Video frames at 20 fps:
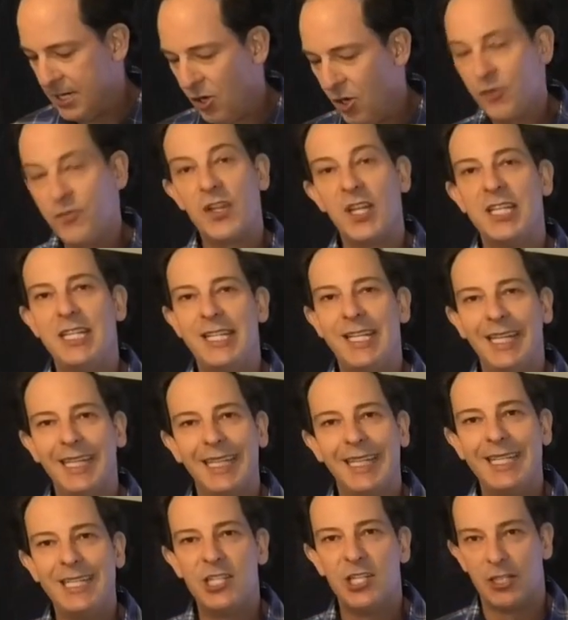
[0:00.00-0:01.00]
on the
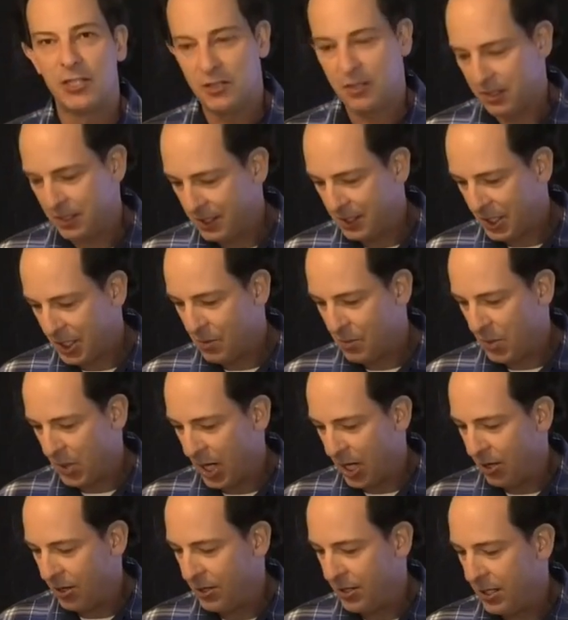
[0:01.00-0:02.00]
diligent
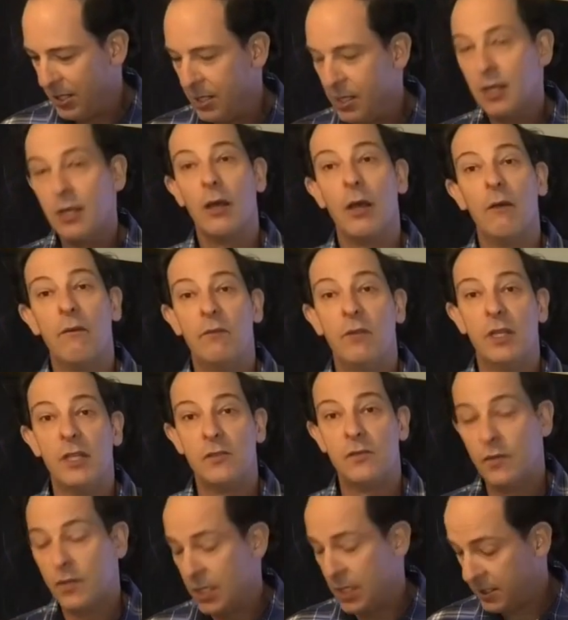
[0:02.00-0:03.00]
component of these
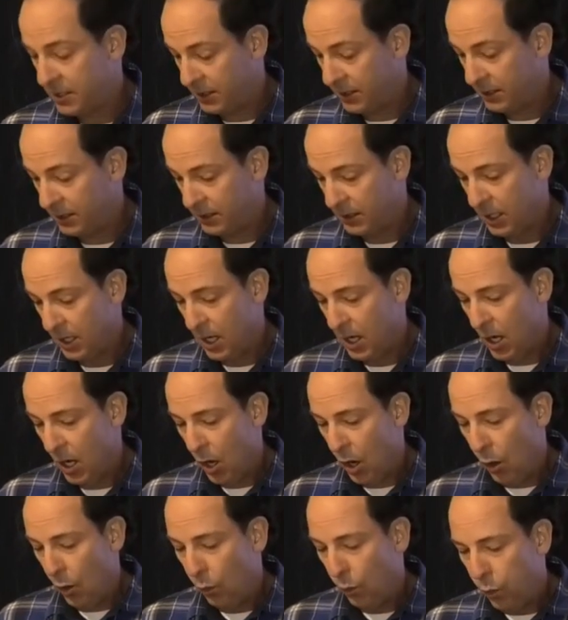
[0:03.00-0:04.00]
verses.
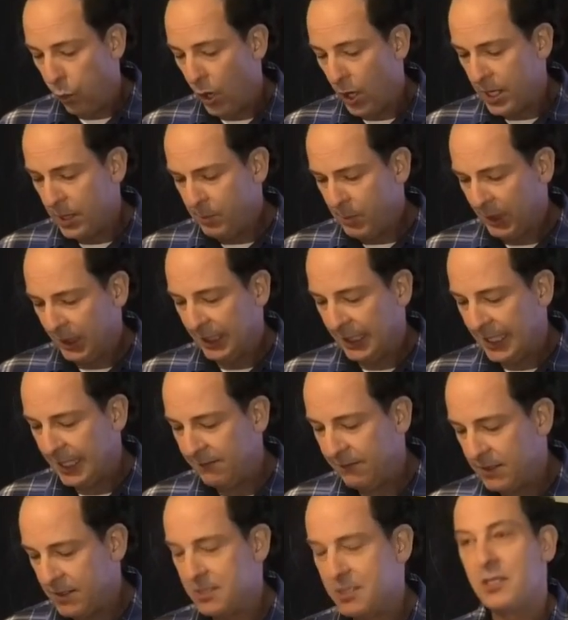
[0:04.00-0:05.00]
What are
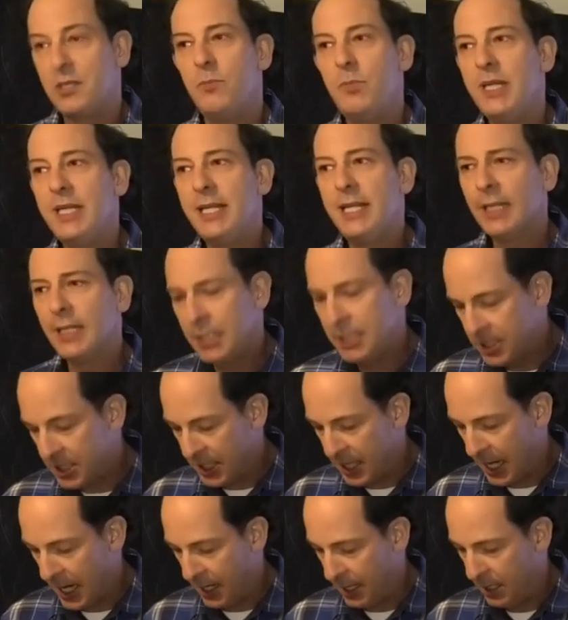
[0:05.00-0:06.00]
believers to be
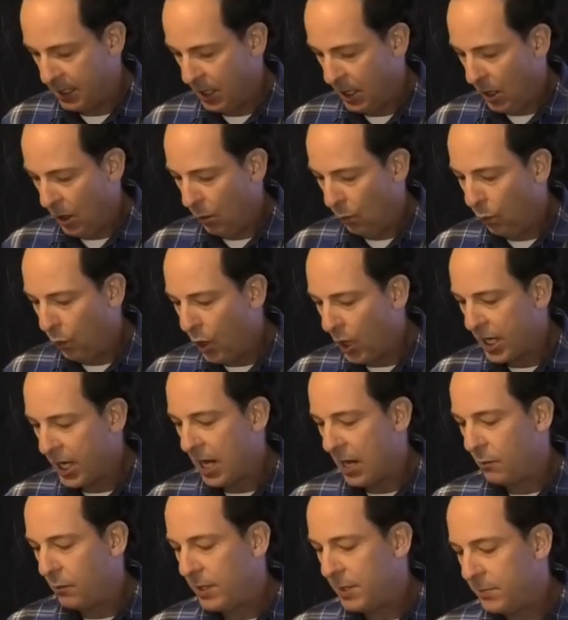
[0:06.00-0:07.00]
diligent at? What
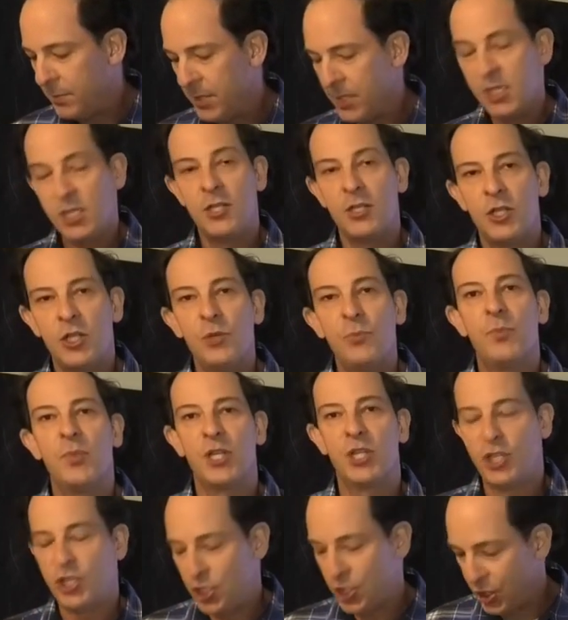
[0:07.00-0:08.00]
are we to
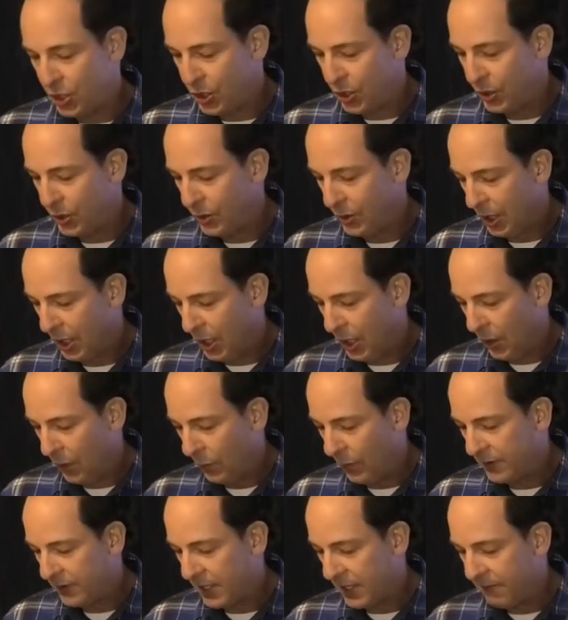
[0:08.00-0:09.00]
pursue
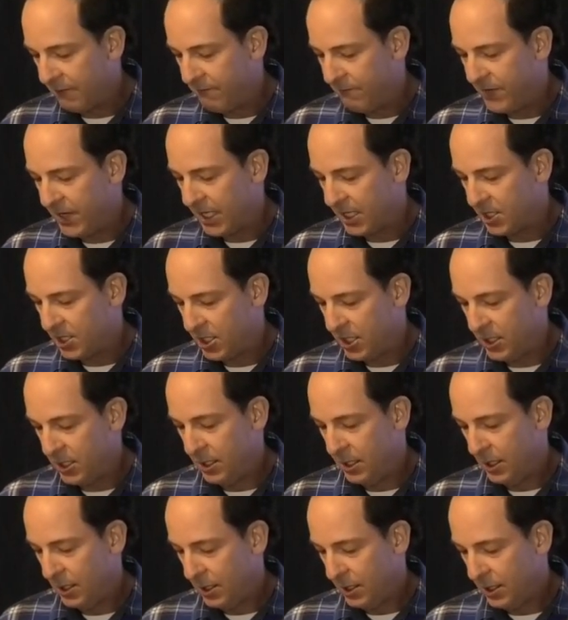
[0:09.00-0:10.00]
with conviction,
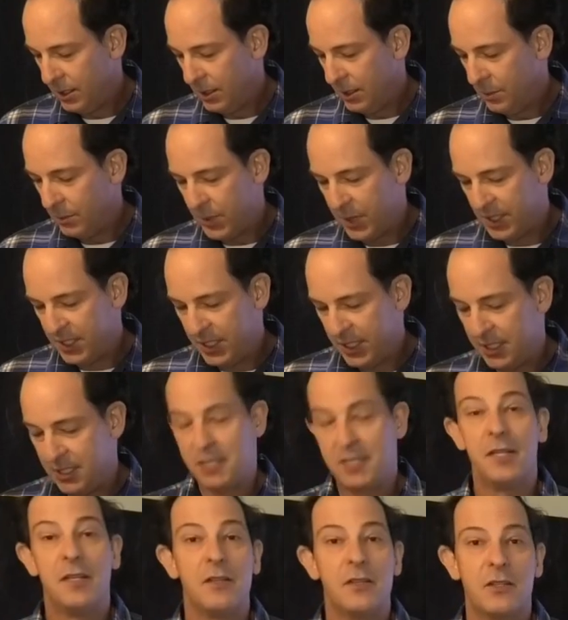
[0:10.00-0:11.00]

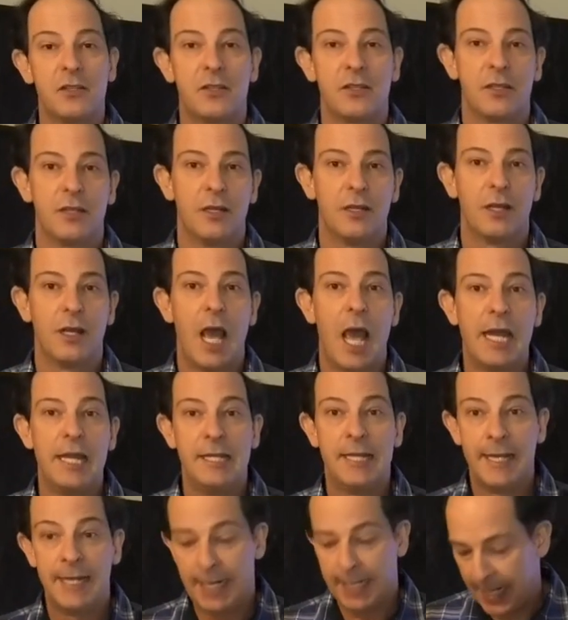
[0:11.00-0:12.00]
persistence, and
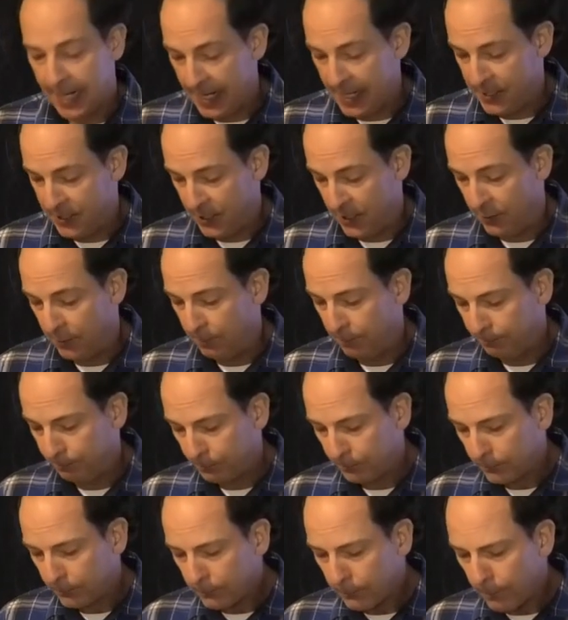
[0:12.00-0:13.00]
dedication?
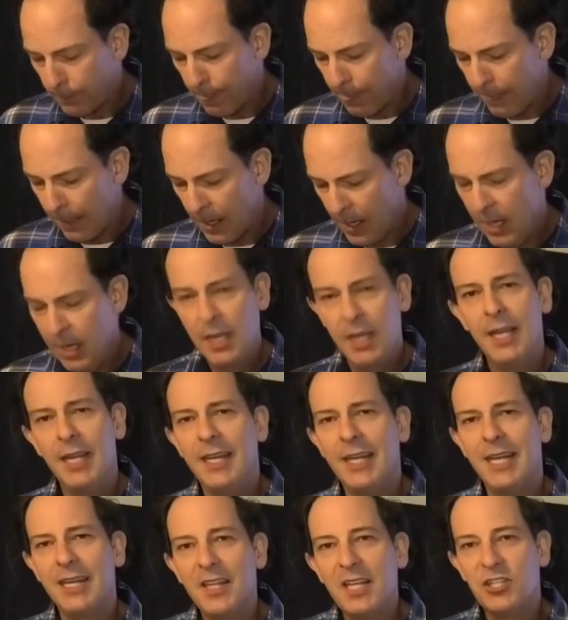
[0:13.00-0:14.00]

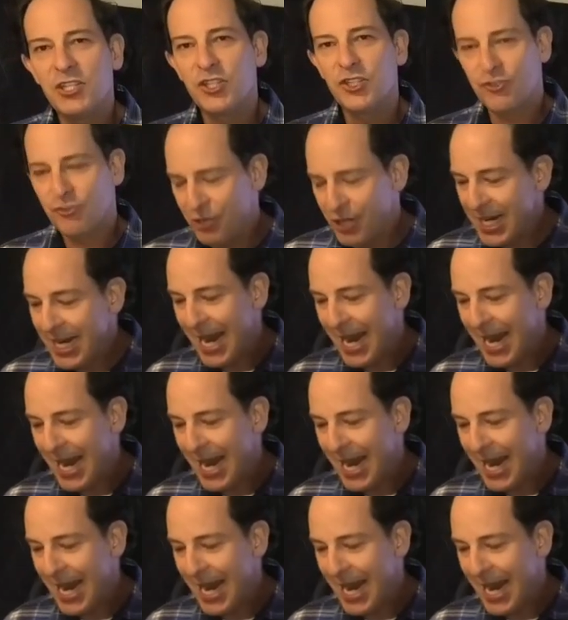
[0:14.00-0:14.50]
Now there's three